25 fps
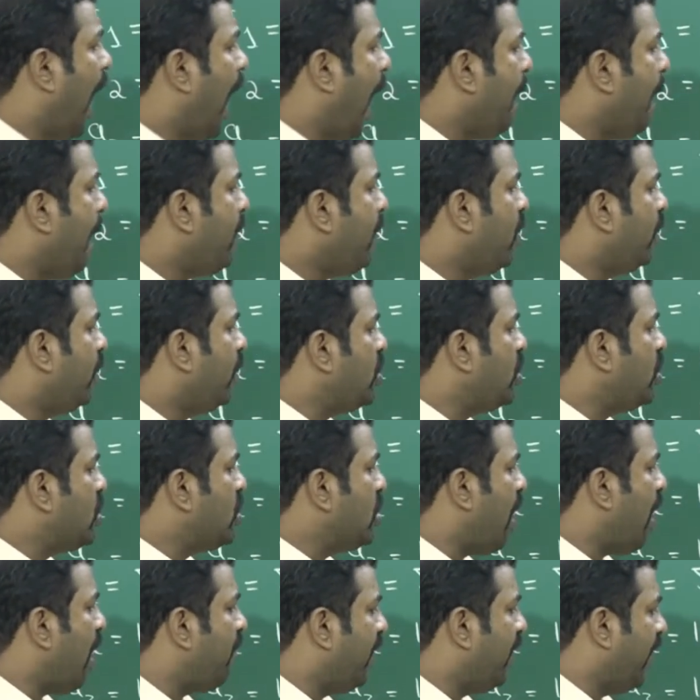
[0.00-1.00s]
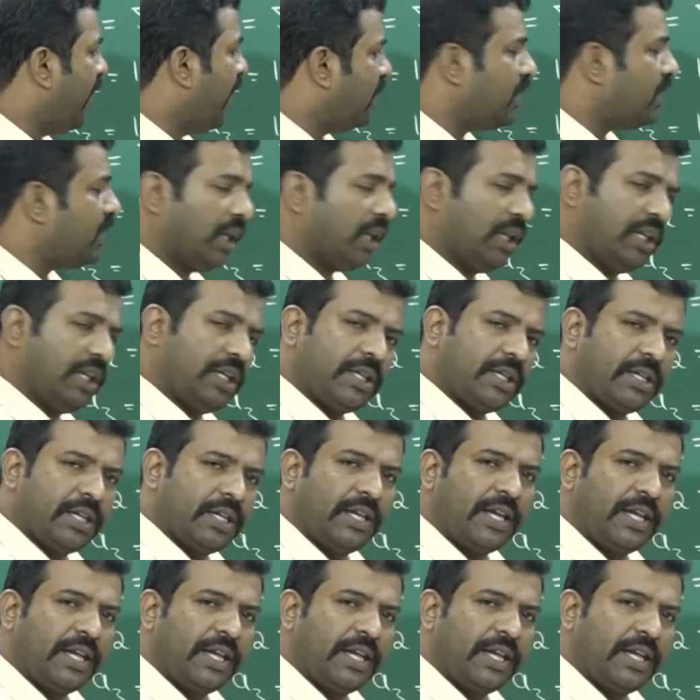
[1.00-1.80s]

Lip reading: I am going to have A3.